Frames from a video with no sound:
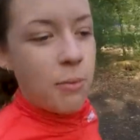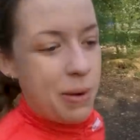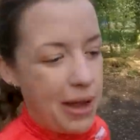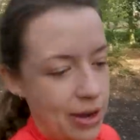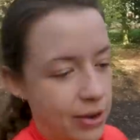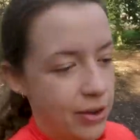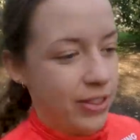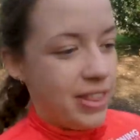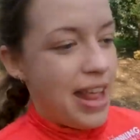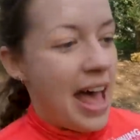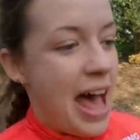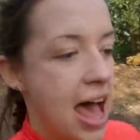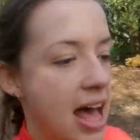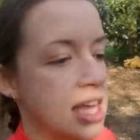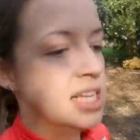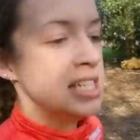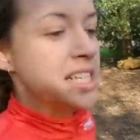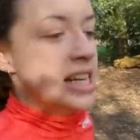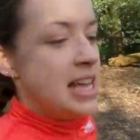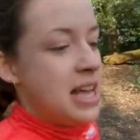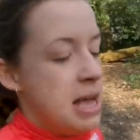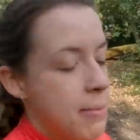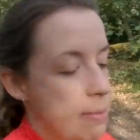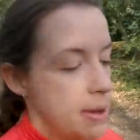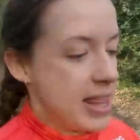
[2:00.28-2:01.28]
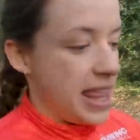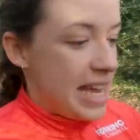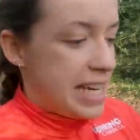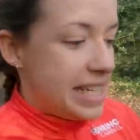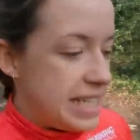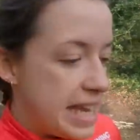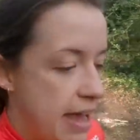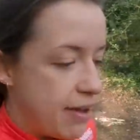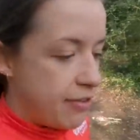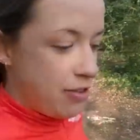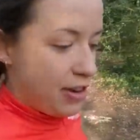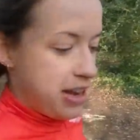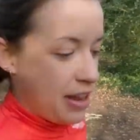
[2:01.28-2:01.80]
comment on that. But they
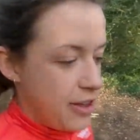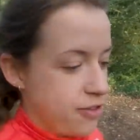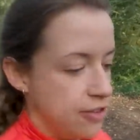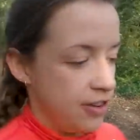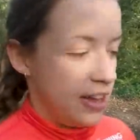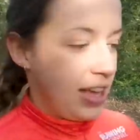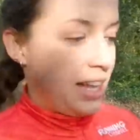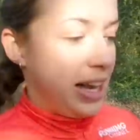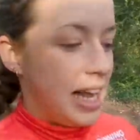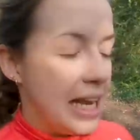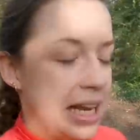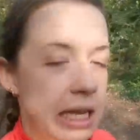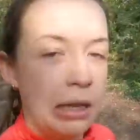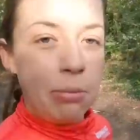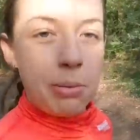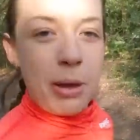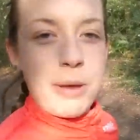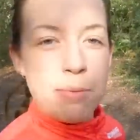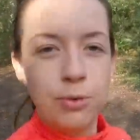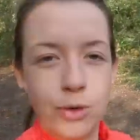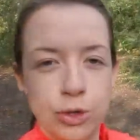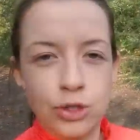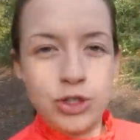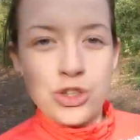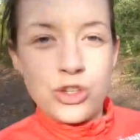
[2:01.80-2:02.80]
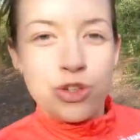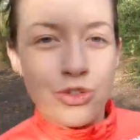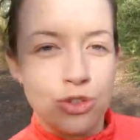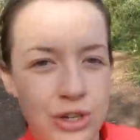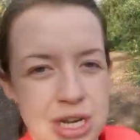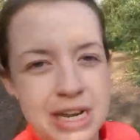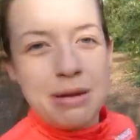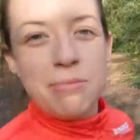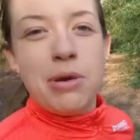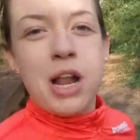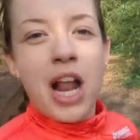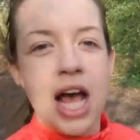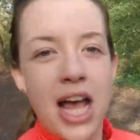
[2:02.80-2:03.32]
definitely feel a little bit more
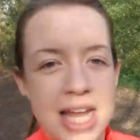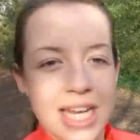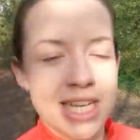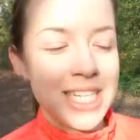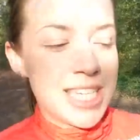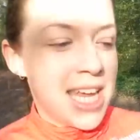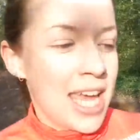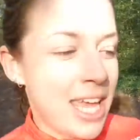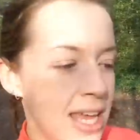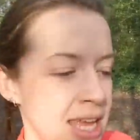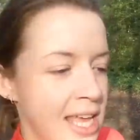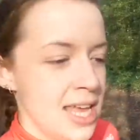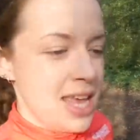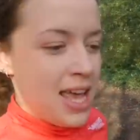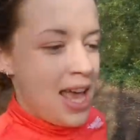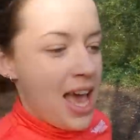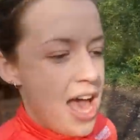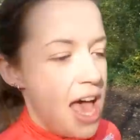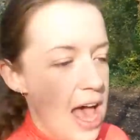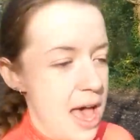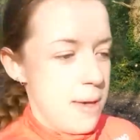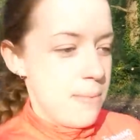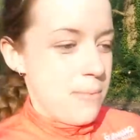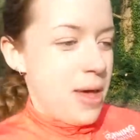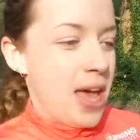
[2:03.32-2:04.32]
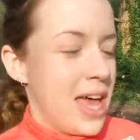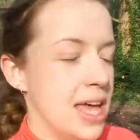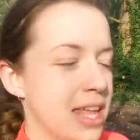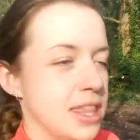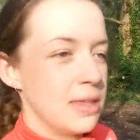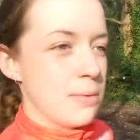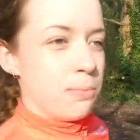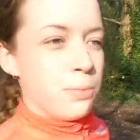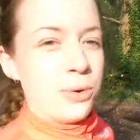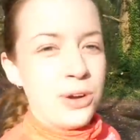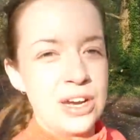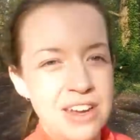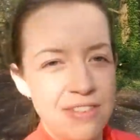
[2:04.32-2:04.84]
streamlined
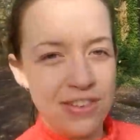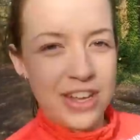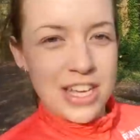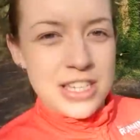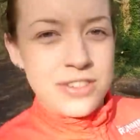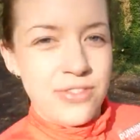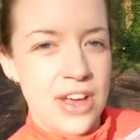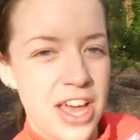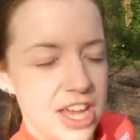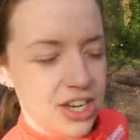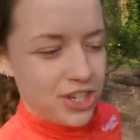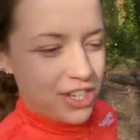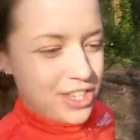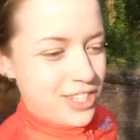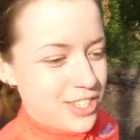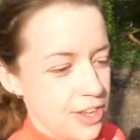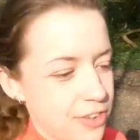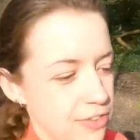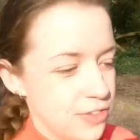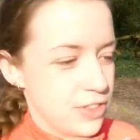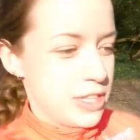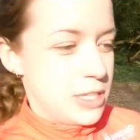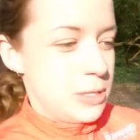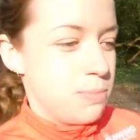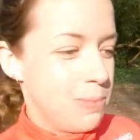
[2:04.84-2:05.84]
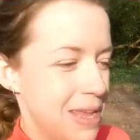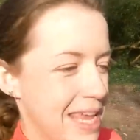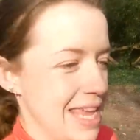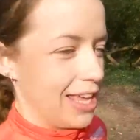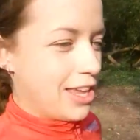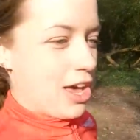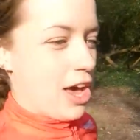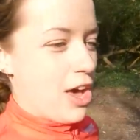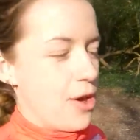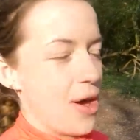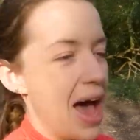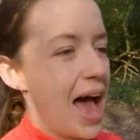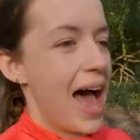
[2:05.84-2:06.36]
than previous versions of the
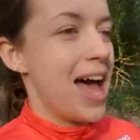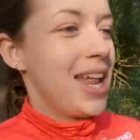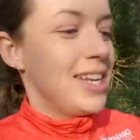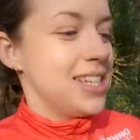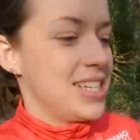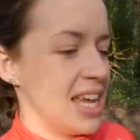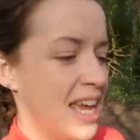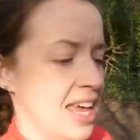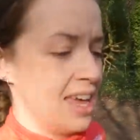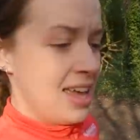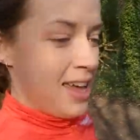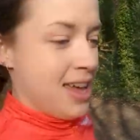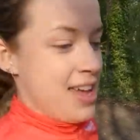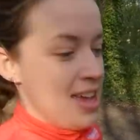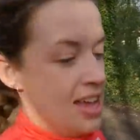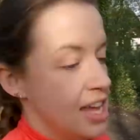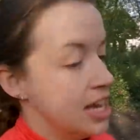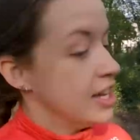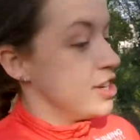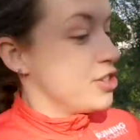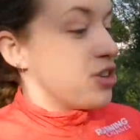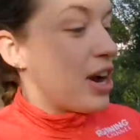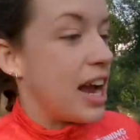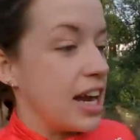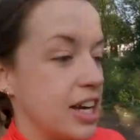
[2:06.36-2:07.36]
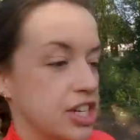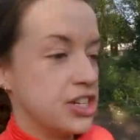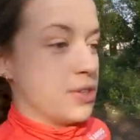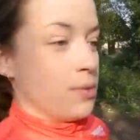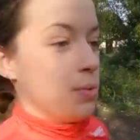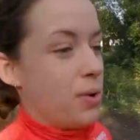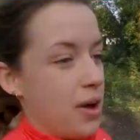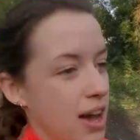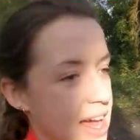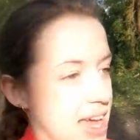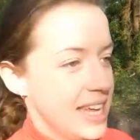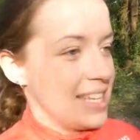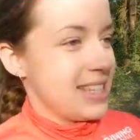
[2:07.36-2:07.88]
Speed Goat. And
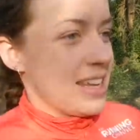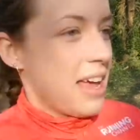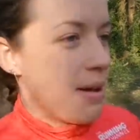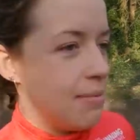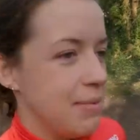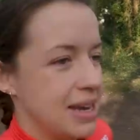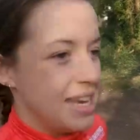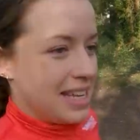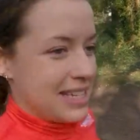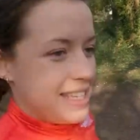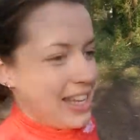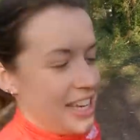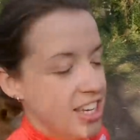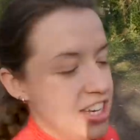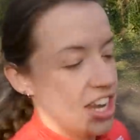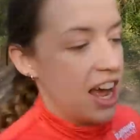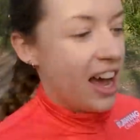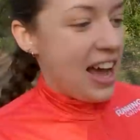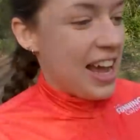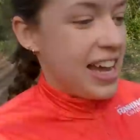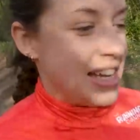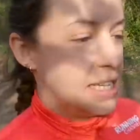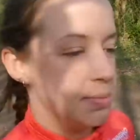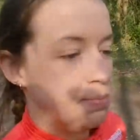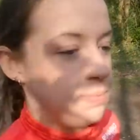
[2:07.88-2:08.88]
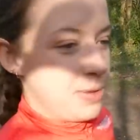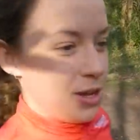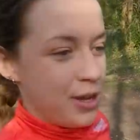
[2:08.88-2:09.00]
traction-wise, I mean, it's a nice,